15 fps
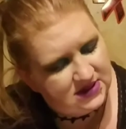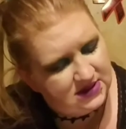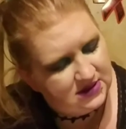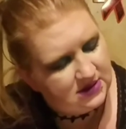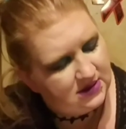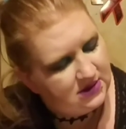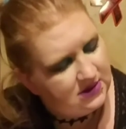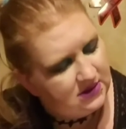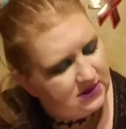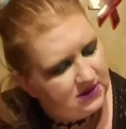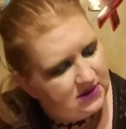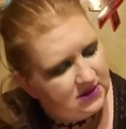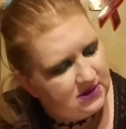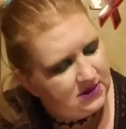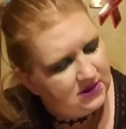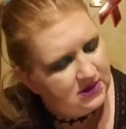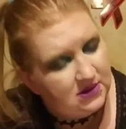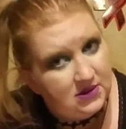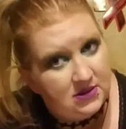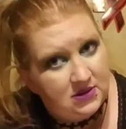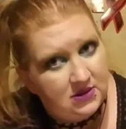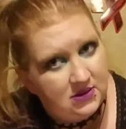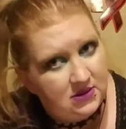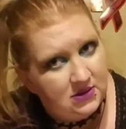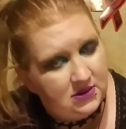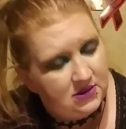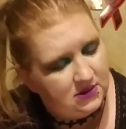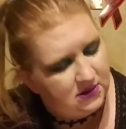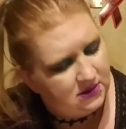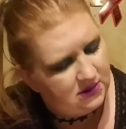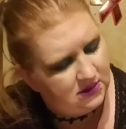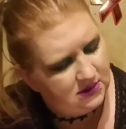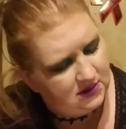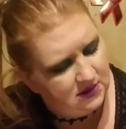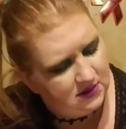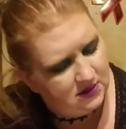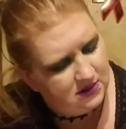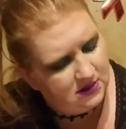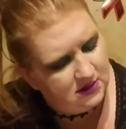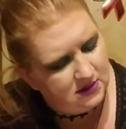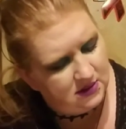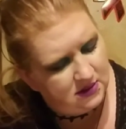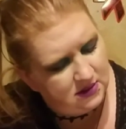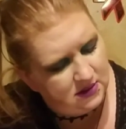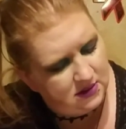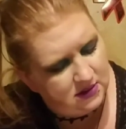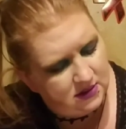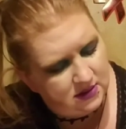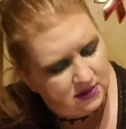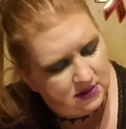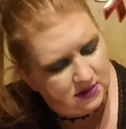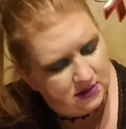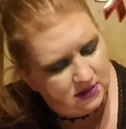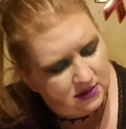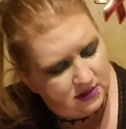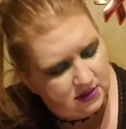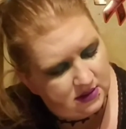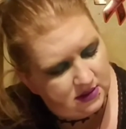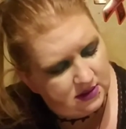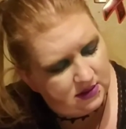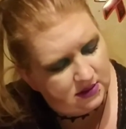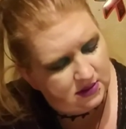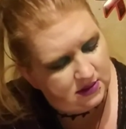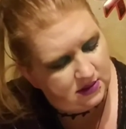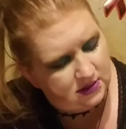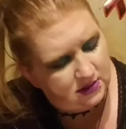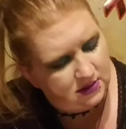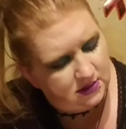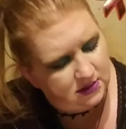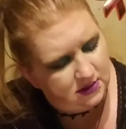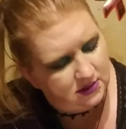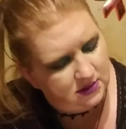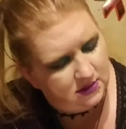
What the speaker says: (no one is talking)